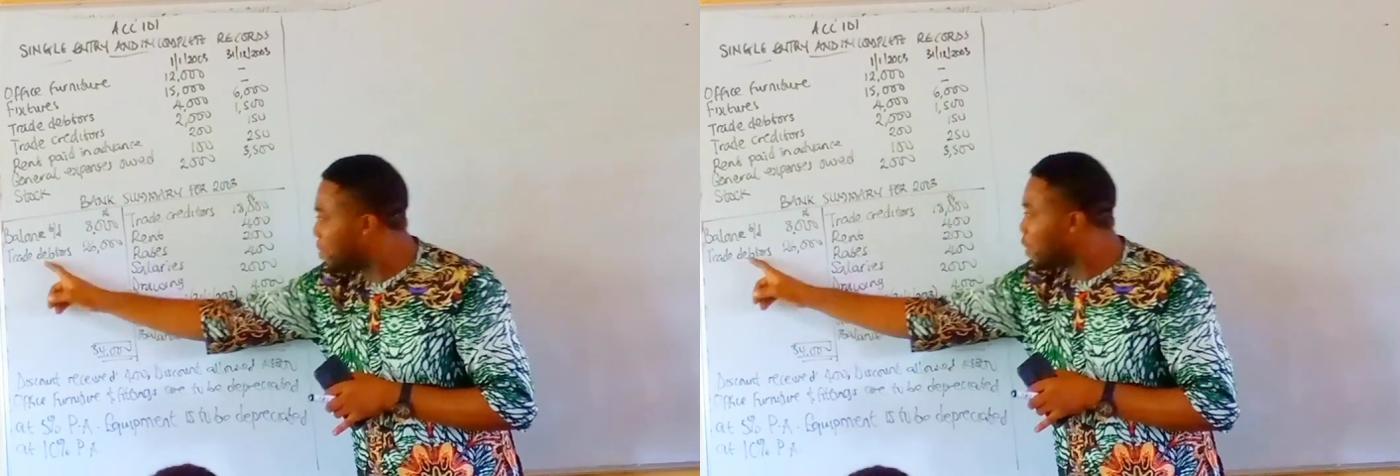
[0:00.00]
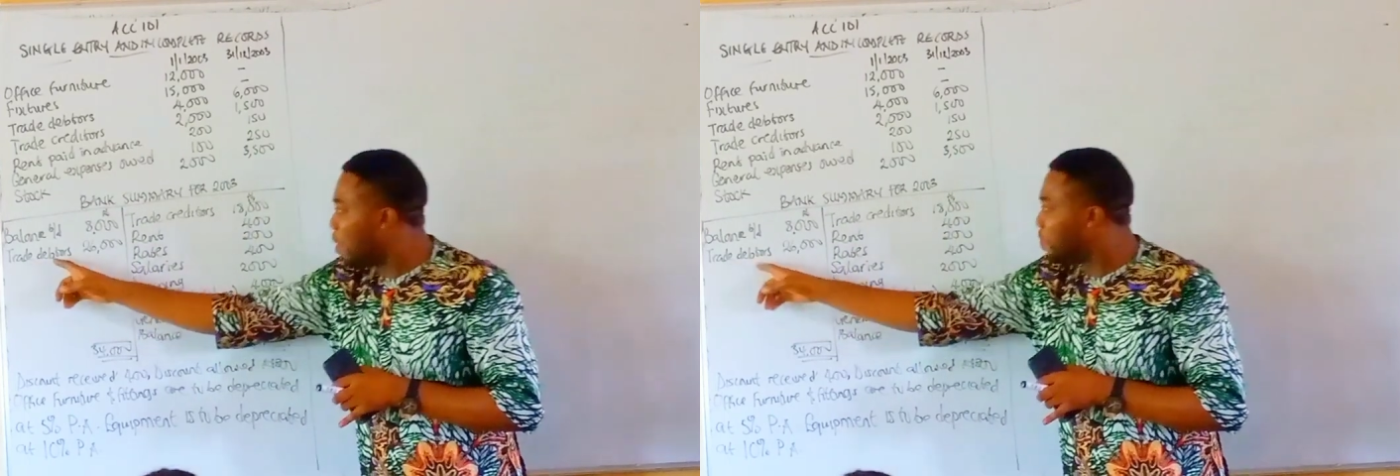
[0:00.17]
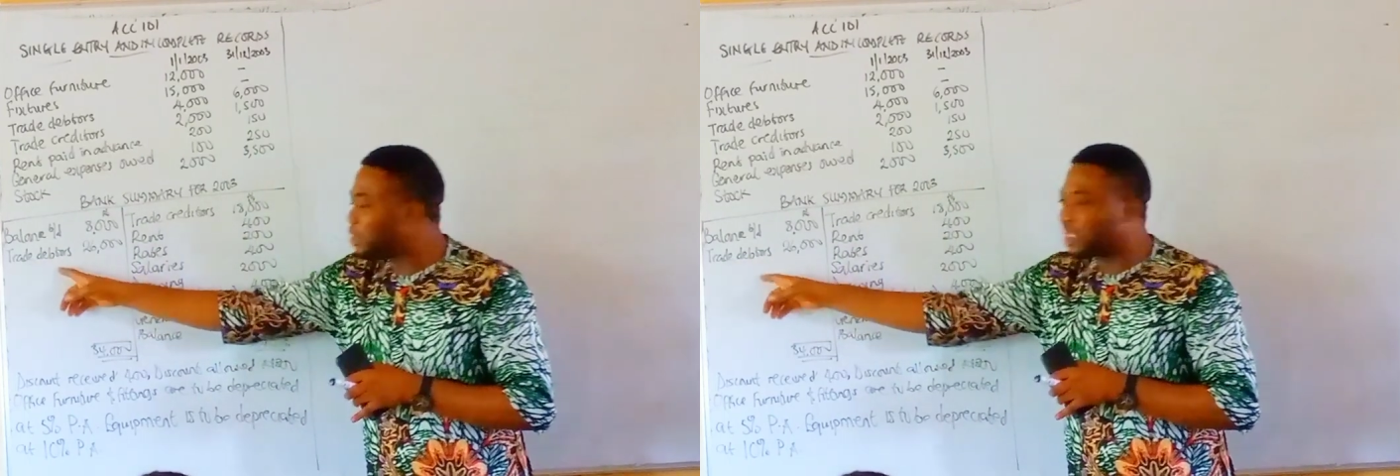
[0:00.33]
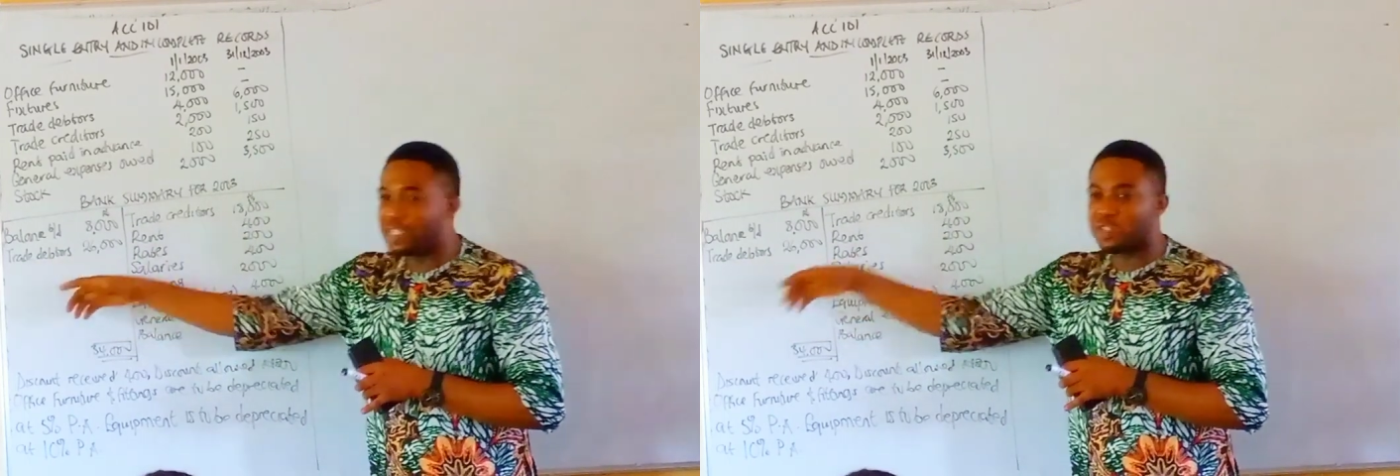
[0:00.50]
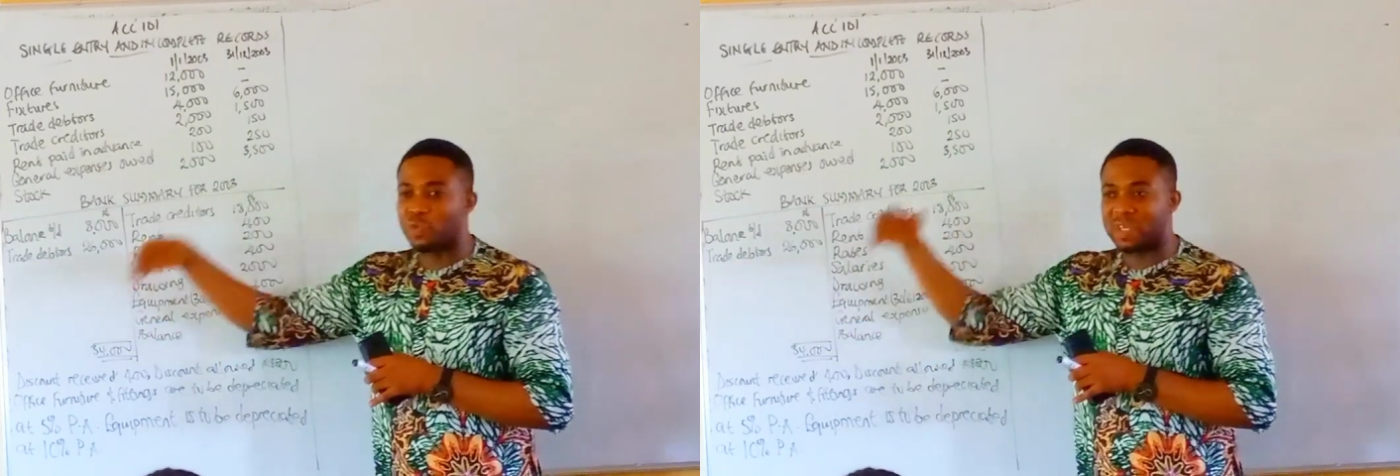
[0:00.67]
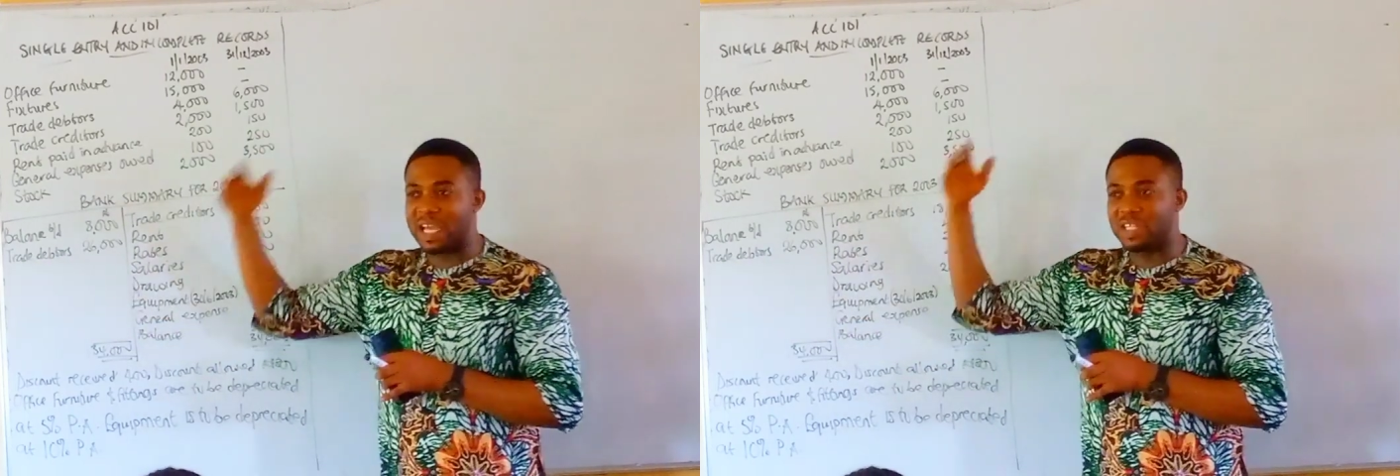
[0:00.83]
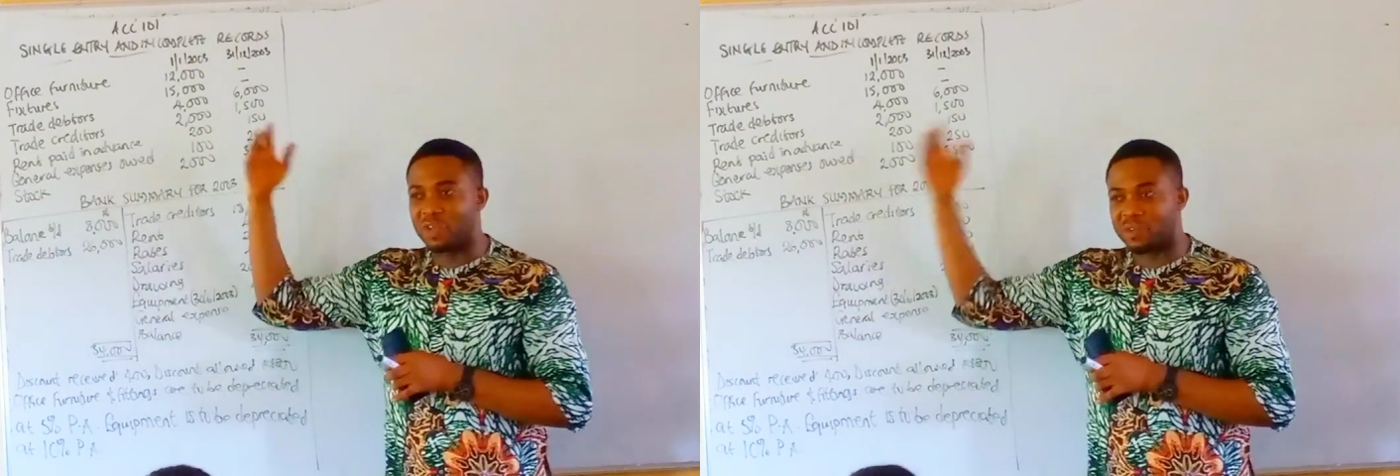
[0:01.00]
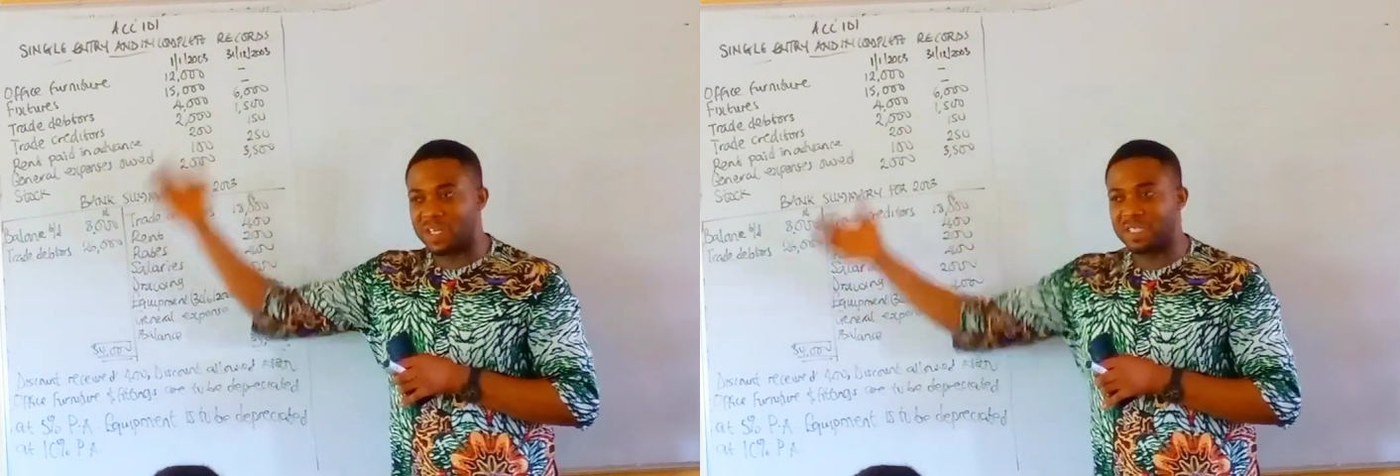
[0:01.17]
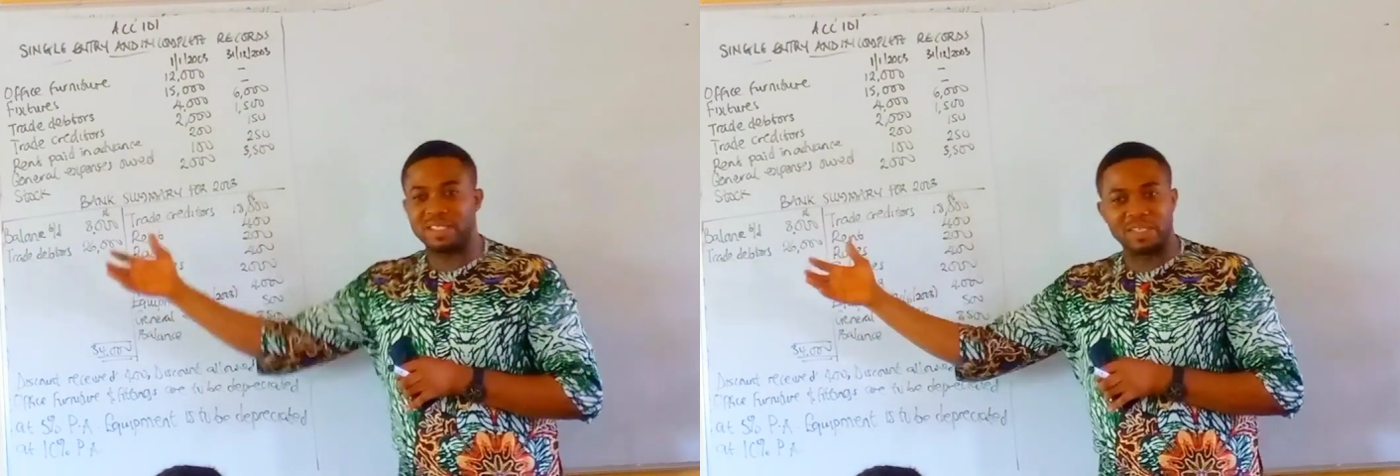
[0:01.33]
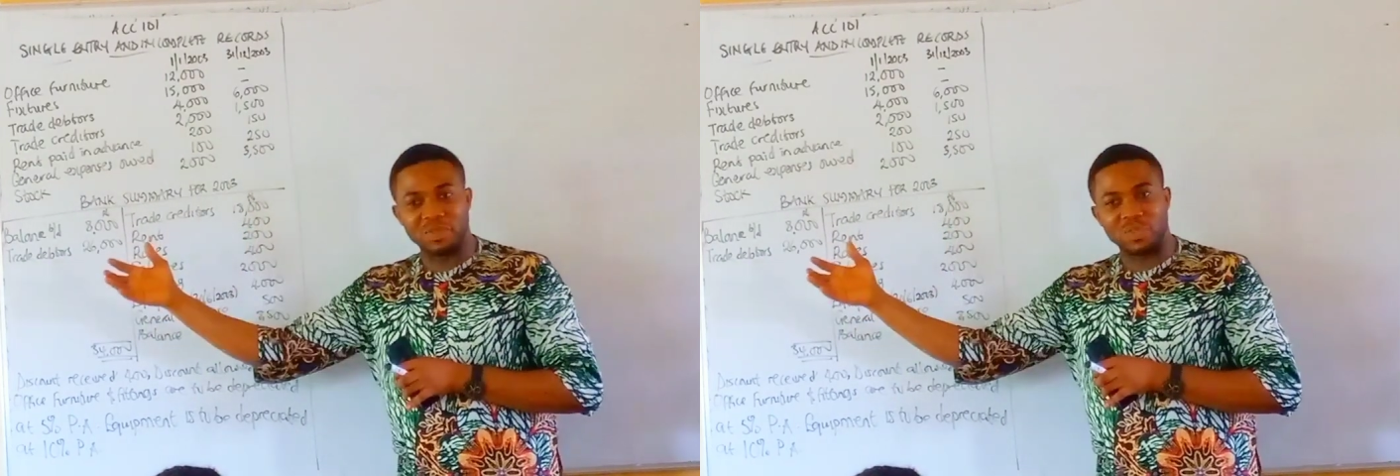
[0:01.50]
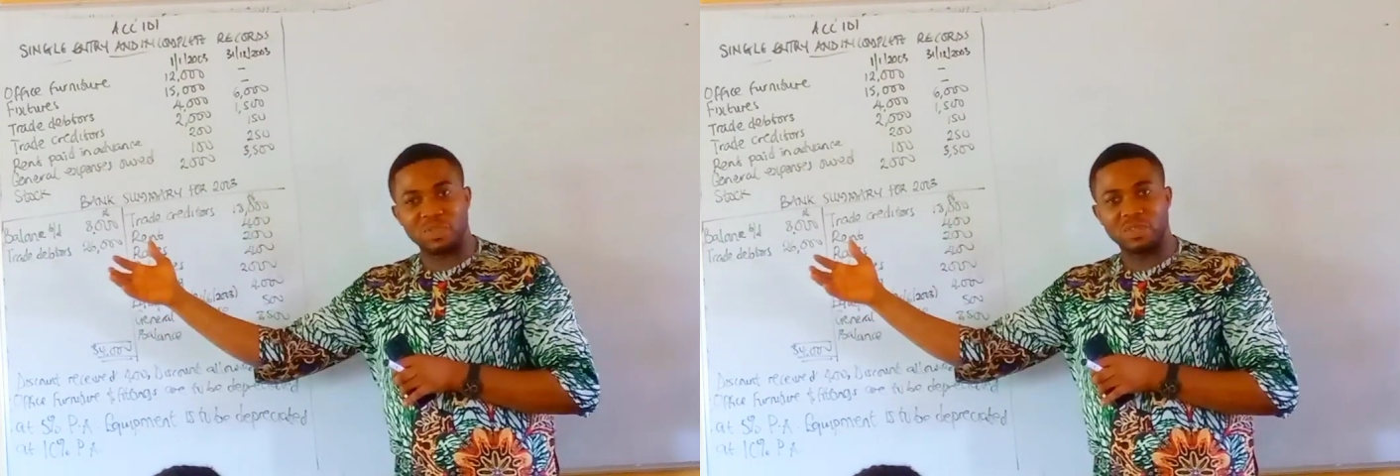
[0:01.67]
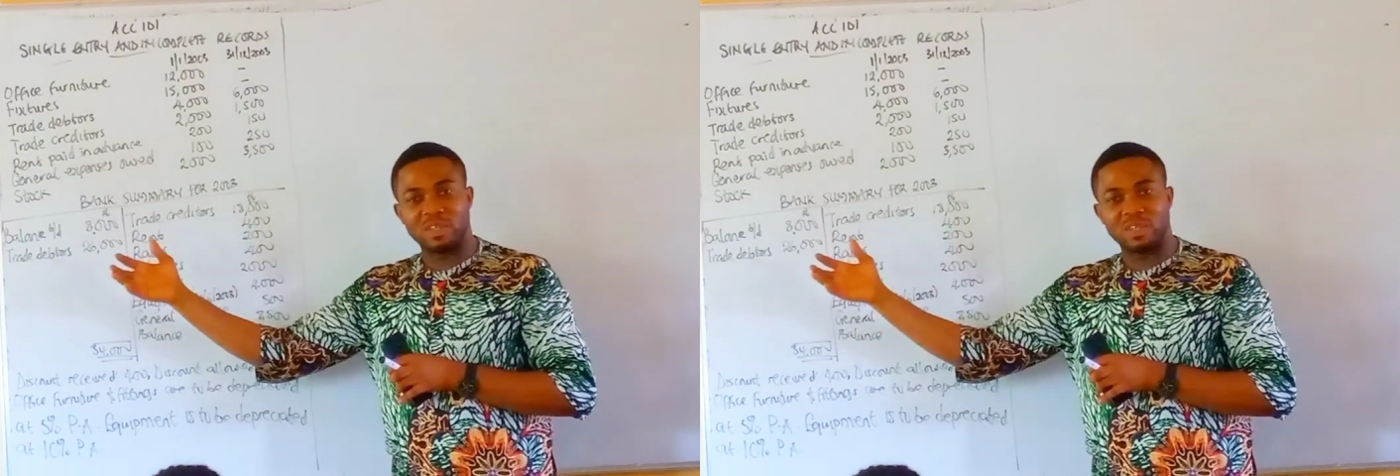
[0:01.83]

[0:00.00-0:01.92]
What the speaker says: computed to get your credit sales.